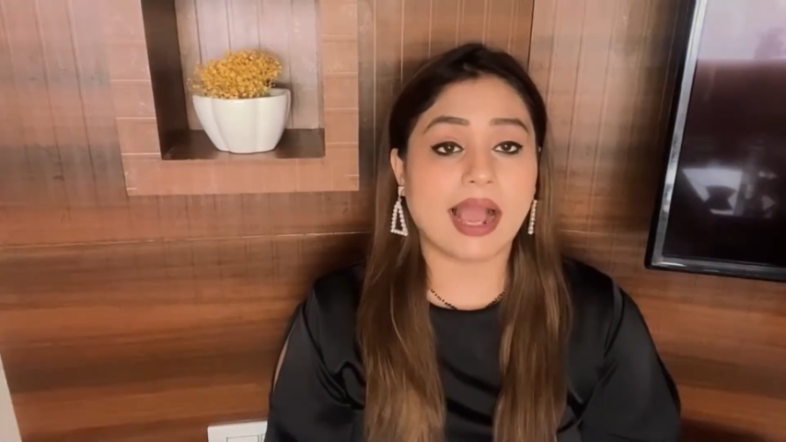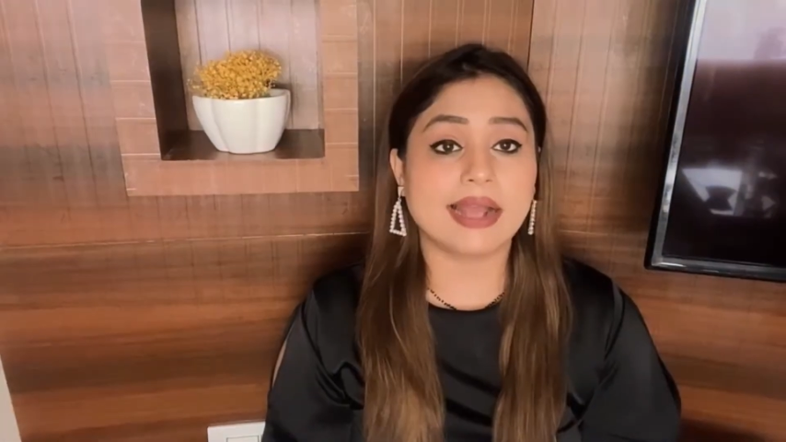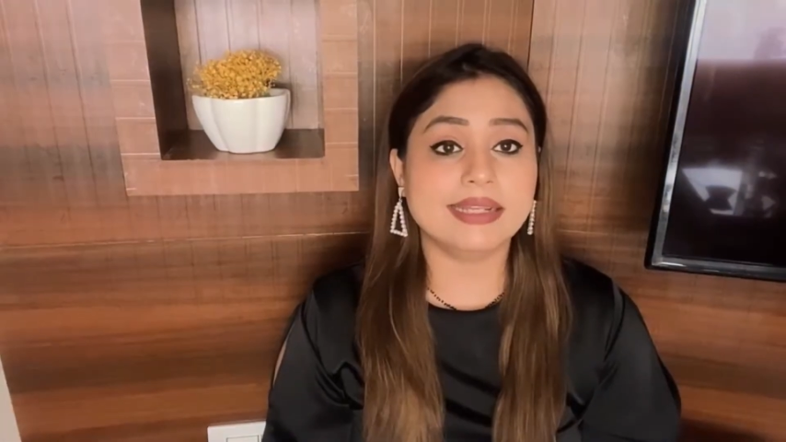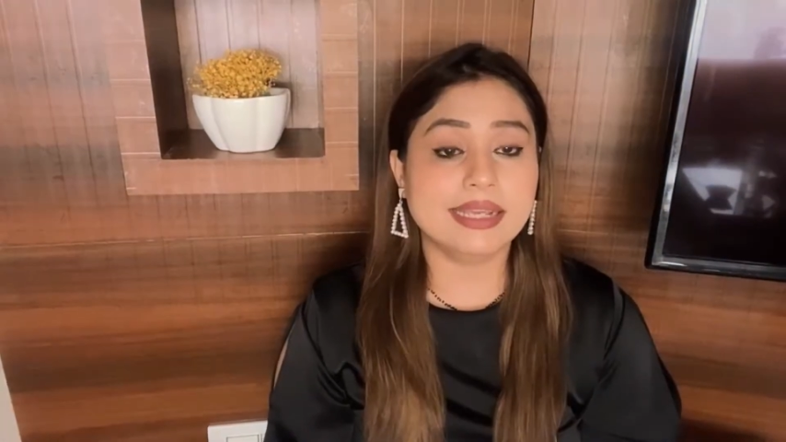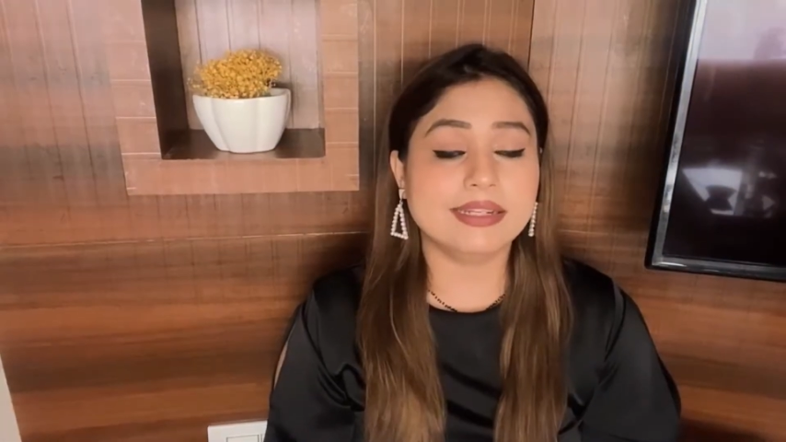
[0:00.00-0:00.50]

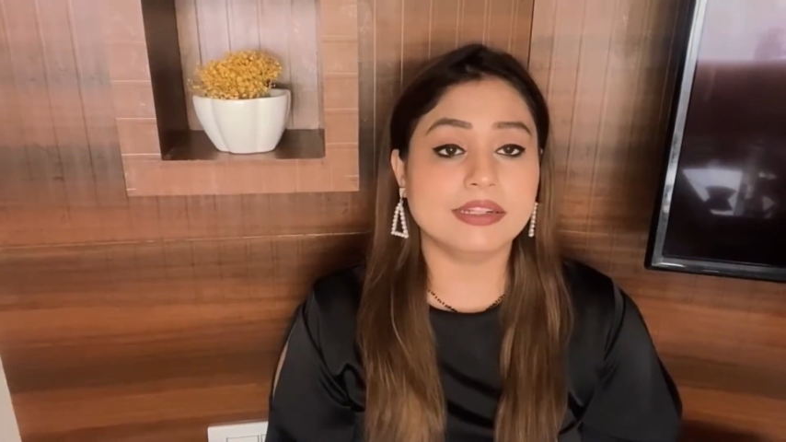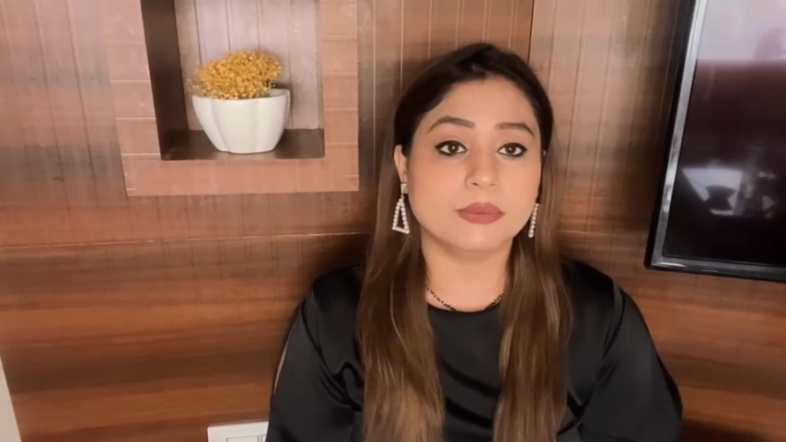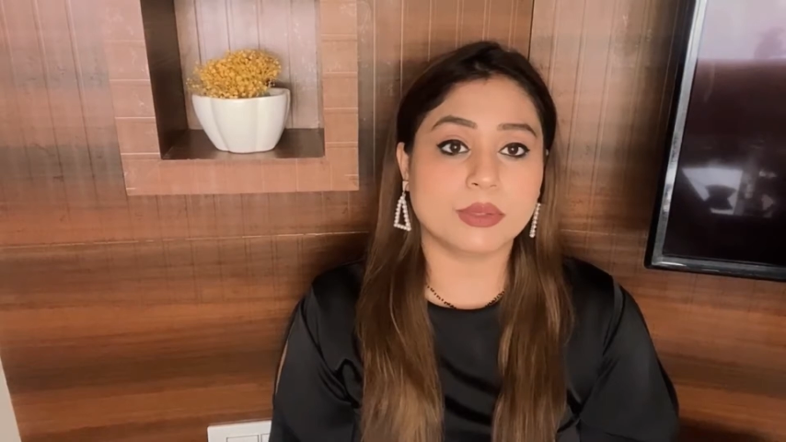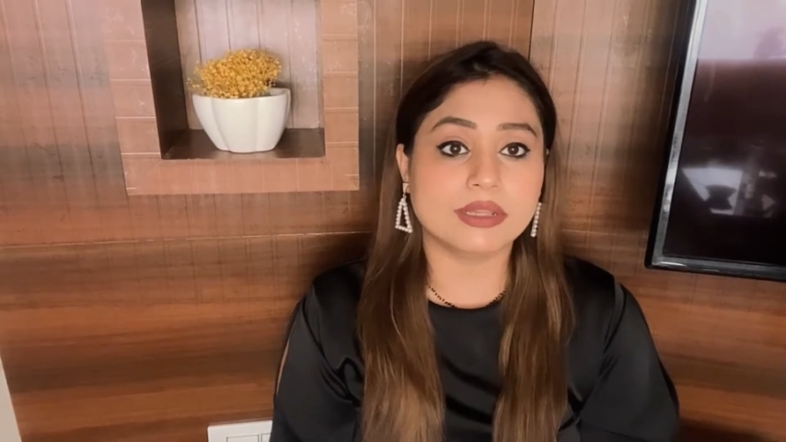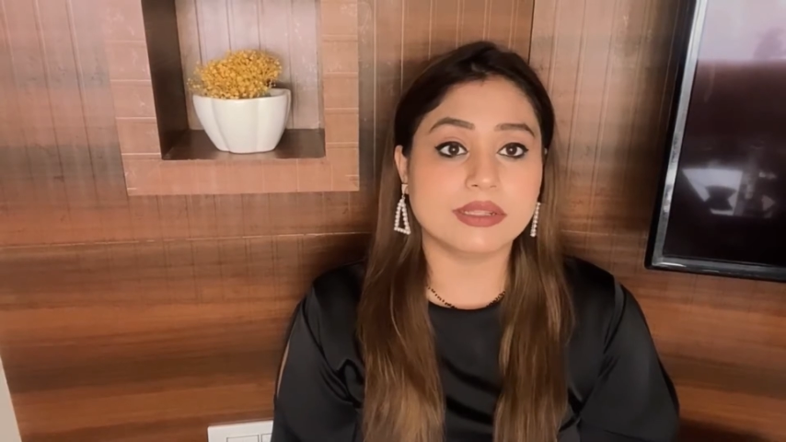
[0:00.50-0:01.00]
and
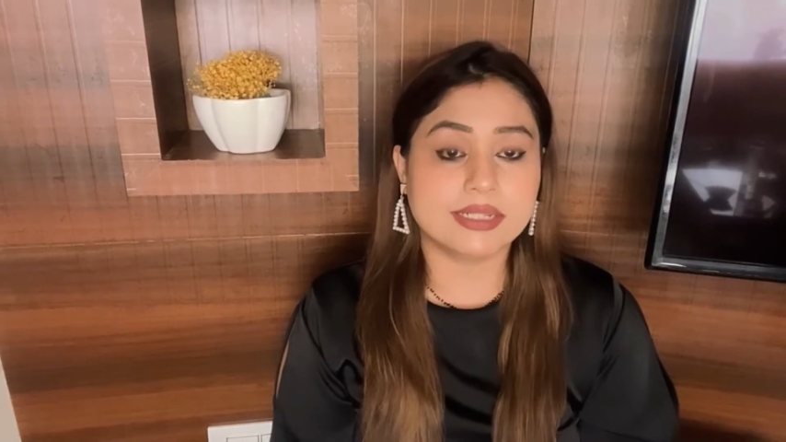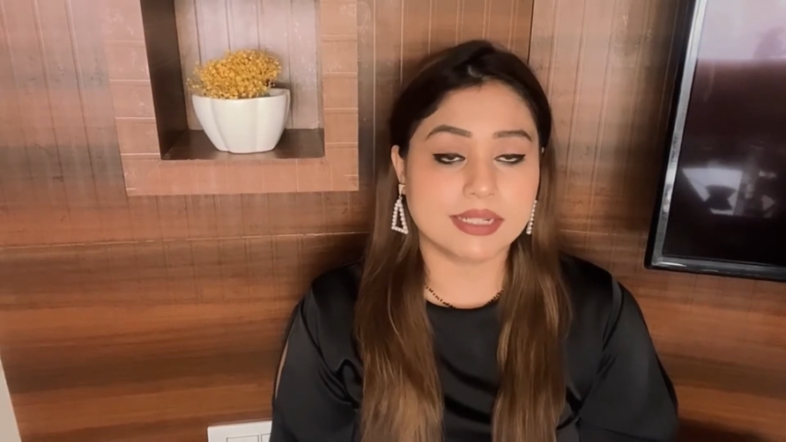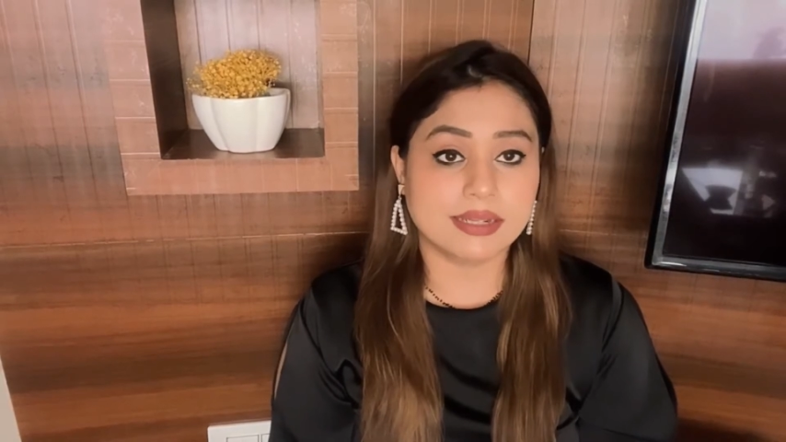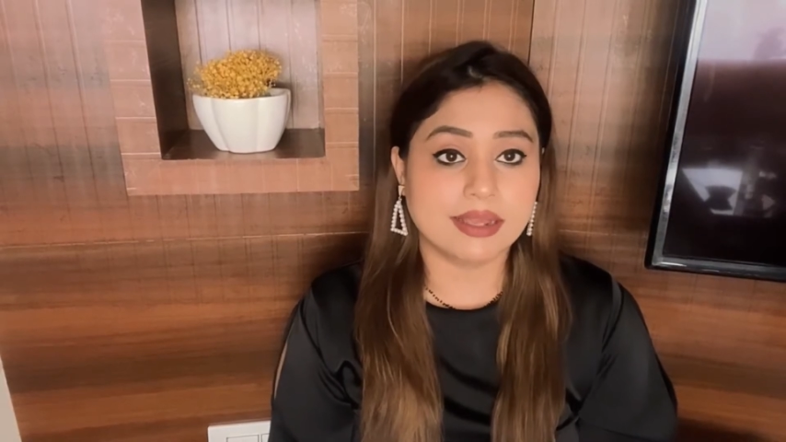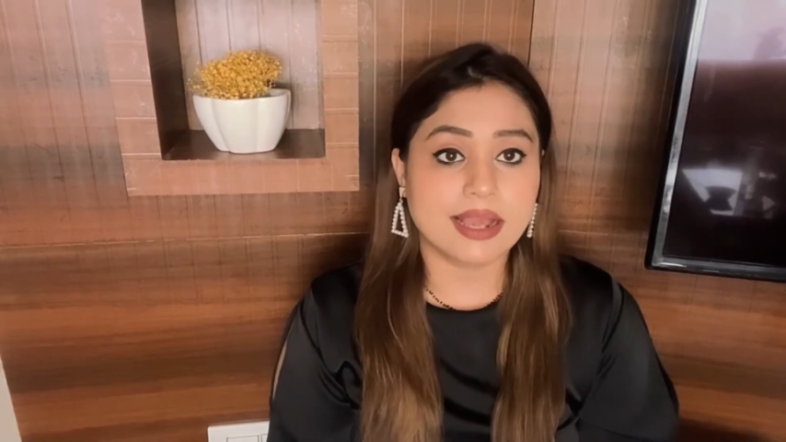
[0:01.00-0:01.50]
eaten with the
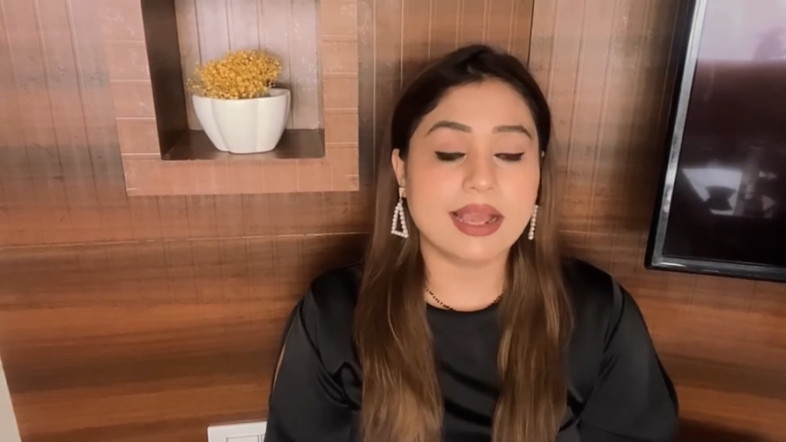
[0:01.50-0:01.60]
tea